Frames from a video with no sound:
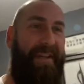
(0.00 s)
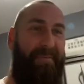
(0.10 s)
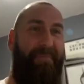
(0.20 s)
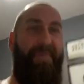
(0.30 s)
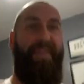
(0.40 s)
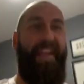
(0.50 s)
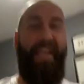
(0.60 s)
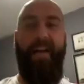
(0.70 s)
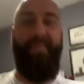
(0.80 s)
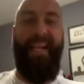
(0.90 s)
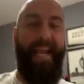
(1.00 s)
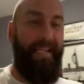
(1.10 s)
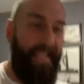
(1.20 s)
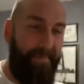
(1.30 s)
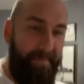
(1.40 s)
I didn't think I'd be
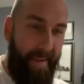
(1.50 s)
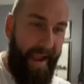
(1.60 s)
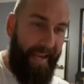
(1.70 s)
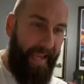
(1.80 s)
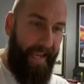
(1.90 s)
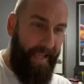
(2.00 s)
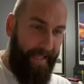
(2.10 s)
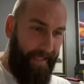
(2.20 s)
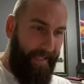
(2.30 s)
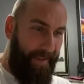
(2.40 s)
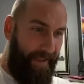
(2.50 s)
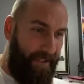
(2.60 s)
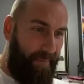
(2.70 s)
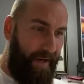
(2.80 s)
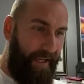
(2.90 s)
getting this many.
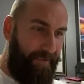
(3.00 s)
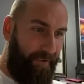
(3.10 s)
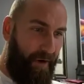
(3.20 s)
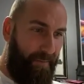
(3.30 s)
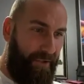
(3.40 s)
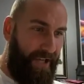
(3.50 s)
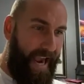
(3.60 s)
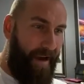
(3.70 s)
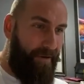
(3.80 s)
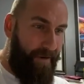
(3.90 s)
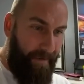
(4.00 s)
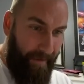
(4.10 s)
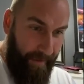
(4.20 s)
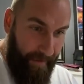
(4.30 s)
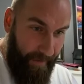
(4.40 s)
This one is from
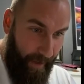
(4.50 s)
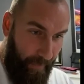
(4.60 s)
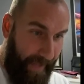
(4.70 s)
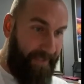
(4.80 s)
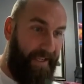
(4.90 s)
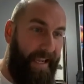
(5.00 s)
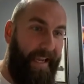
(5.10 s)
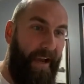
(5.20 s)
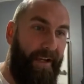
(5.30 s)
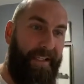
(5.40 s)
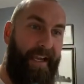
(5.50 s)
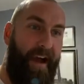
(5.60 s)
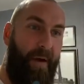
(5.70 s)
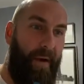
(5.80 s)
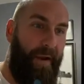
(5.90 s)
Sharon. Oh, that's the
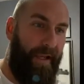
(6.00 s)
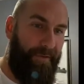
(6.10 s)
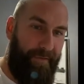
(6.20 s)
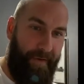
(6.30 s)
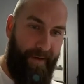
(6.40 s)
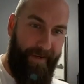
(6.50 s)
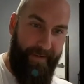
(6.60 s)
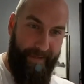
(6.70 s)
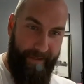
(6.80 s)
EICR one. That's fine.